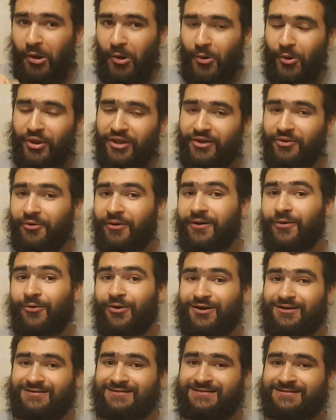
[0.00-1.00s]
what you want to
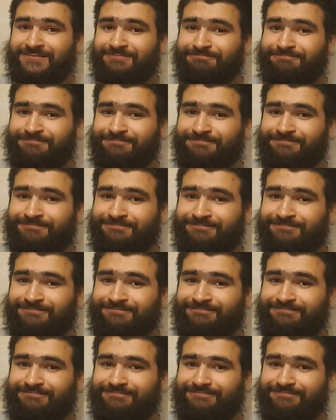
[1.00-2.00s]
watch.
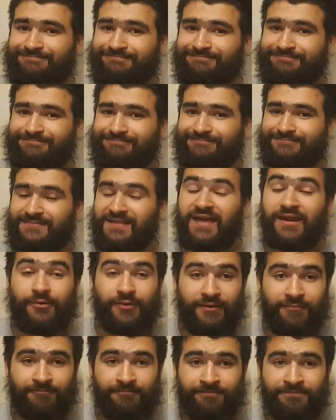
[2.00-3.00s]

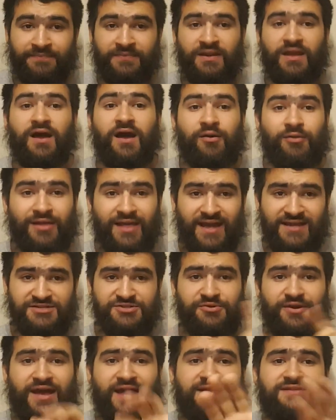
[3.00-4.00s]
Anyway, I'll catch
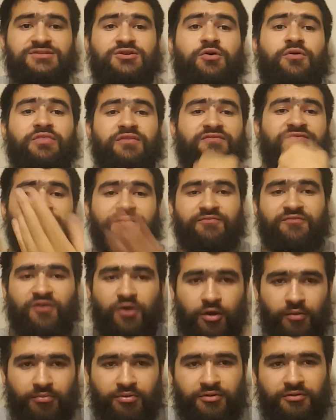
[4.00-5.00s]
you cats on the
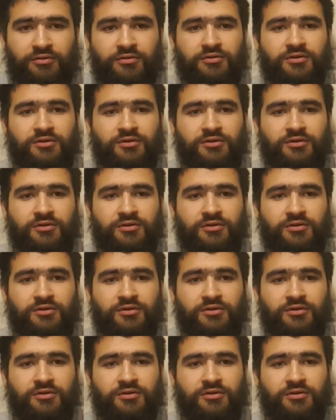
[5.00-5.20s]
flip-flop.